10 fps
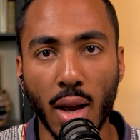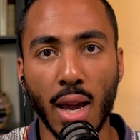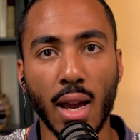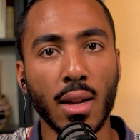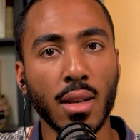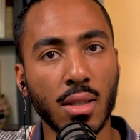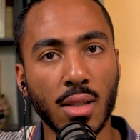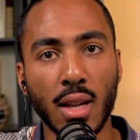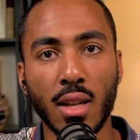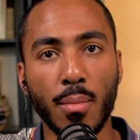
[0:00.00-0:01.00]
hand
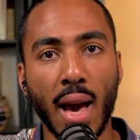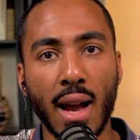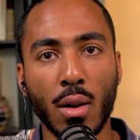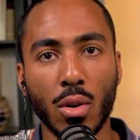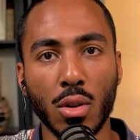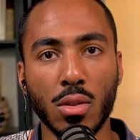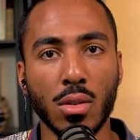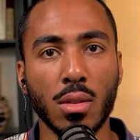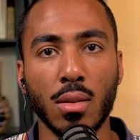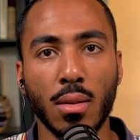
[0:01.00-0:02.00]
extended
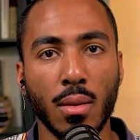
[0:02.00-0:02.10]
backwards,